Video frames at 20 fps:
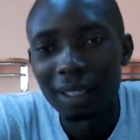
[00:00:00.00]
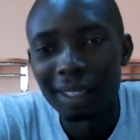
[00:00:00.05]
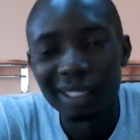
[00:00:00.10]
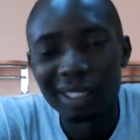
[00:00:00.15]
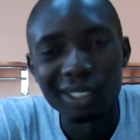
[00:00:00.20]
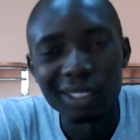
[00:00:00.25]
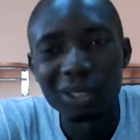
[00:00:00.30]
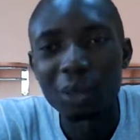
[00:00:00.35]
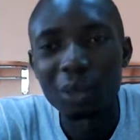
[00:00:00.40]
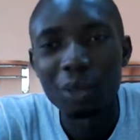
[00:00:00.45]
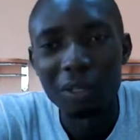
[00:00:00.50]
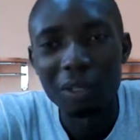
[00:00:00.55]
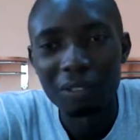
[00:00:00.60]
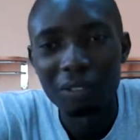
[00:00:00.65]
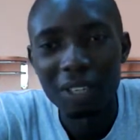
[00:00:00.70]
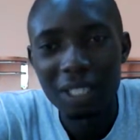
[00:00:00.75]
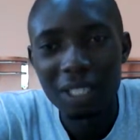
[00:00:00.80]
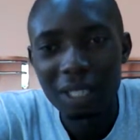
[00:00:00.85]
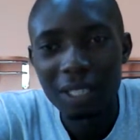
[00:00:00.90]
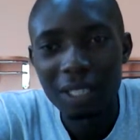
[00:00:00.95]
In some
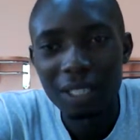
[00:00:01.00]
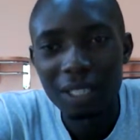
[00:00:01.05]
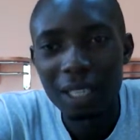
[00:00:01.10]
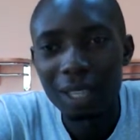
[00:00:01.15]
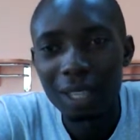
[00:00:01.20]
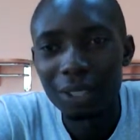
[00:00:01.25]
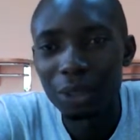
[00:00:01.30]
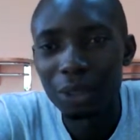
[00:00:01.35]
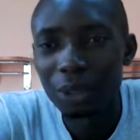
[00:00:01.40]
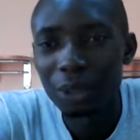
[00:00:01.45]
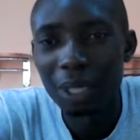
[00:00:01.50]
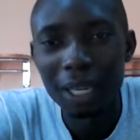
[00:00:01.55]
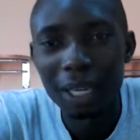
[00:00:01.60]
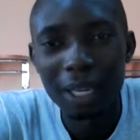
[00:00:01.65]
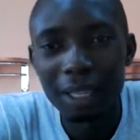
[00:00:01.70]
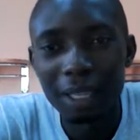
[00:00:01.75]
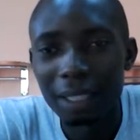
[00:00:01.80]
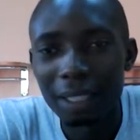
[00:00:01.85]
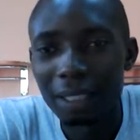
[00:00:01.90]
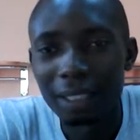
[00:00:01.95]
universities in
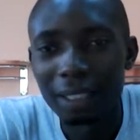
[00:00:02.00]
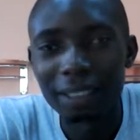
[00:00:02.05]
Nigeria,